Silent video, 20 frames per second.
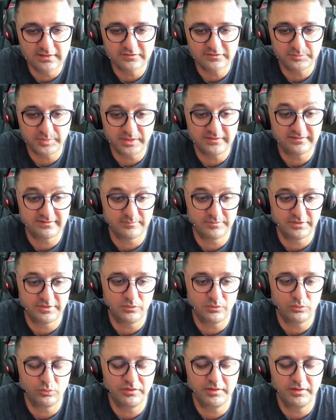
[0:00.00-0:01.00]
spend some
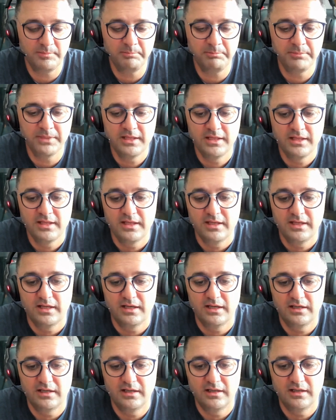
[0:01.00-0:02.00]
time with them.
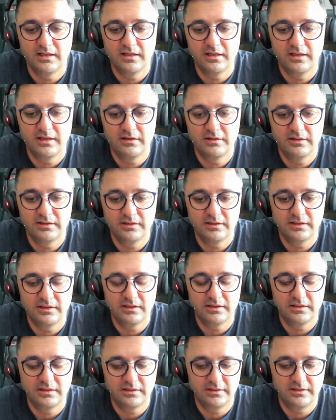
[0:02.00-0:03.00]

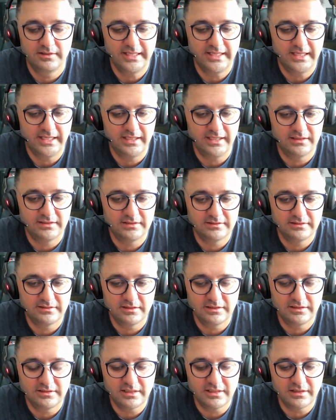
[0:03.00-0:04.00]

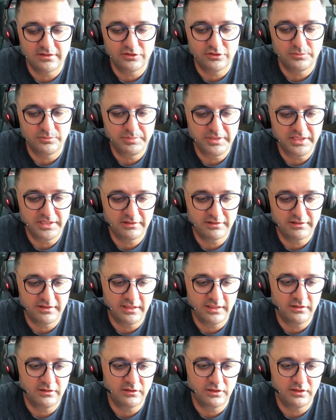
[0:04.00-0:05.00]
And another big
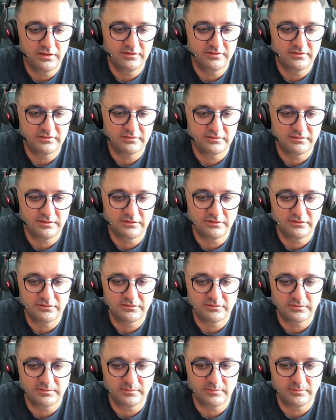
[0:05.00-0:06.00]
thing
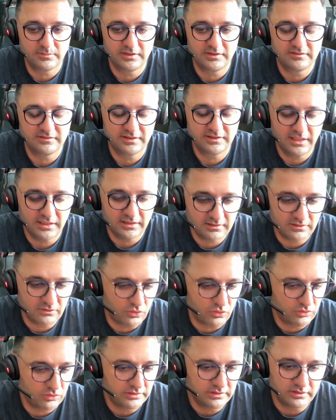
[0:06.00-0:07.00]
is again it
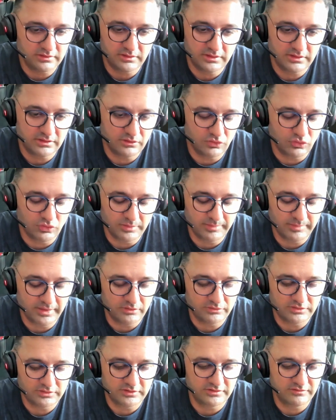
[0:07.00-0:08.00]
all
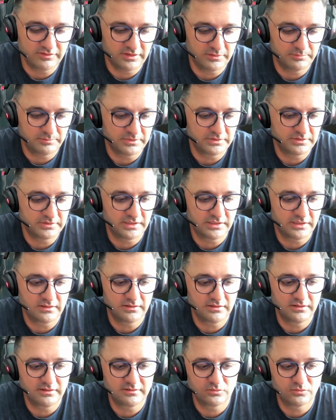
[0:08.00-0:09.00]
about the development
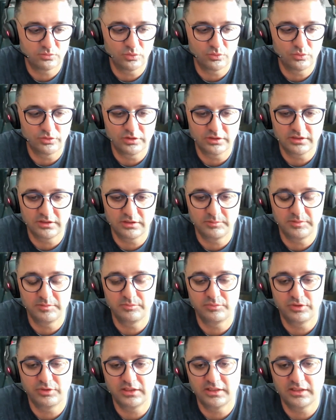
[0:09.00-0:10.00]
thing, is what we're going to be
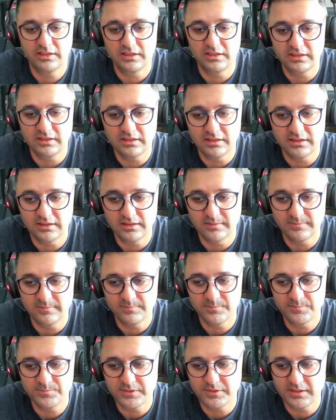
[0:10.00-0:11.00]
bringing in
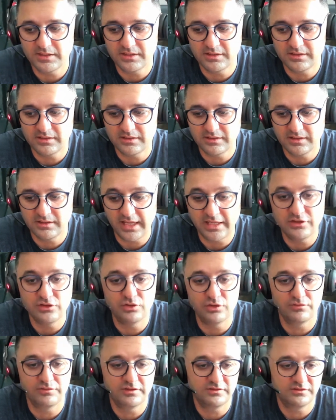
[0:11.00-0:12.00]
the
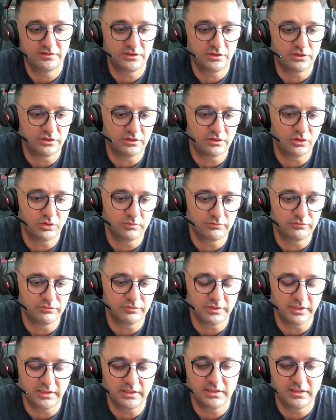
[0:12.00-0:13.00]
end of this year,
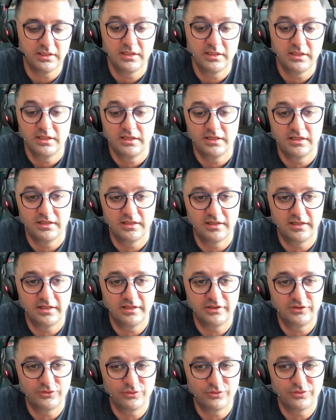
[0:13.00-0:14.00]
hopefully,
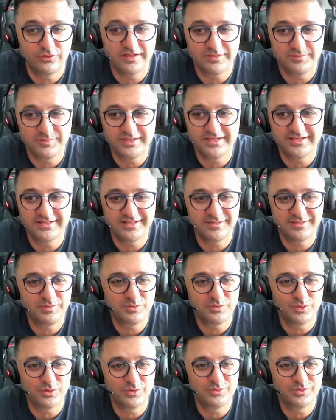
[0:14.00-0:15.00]
and you know that better than
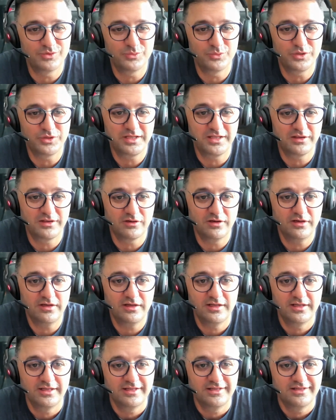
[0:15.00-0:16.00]
me what we're working
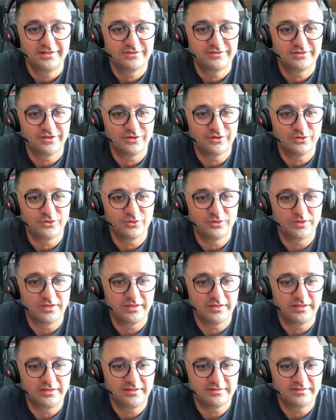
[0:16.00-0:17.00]
on.
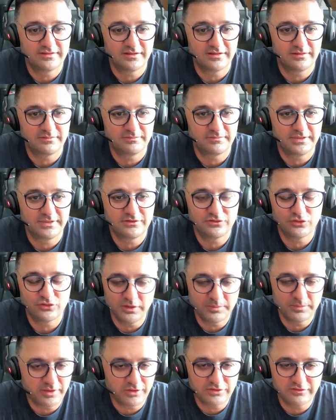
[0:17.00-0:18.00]
So it's
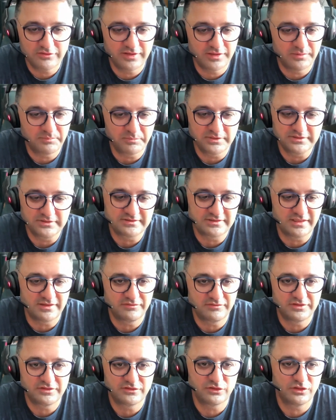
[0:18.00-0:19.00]
all about development
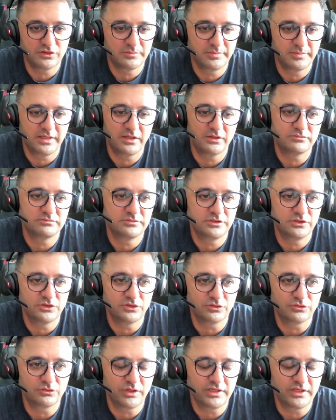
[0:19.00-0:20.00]
stuff. It's all about
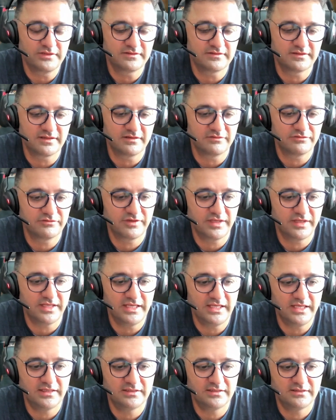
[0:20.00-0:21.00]
great stuff.
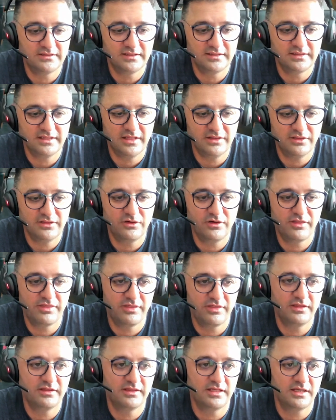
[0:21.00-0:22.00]
And another
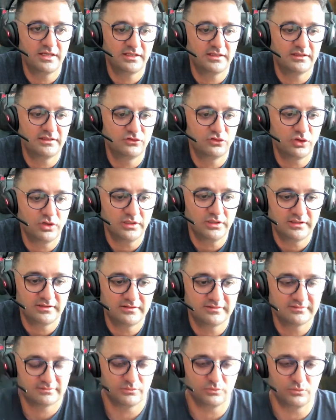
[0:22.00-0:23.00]
thing that I can talk
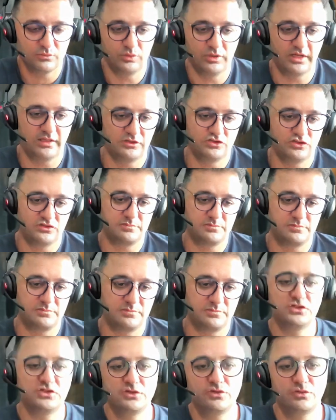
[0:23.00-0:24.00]
is what I just
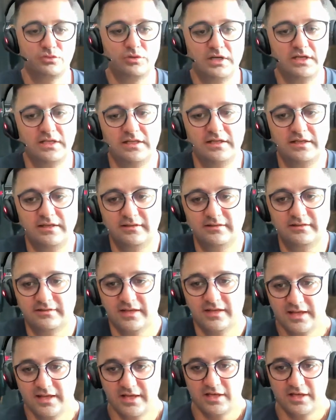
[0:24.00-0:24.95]
mentioned already is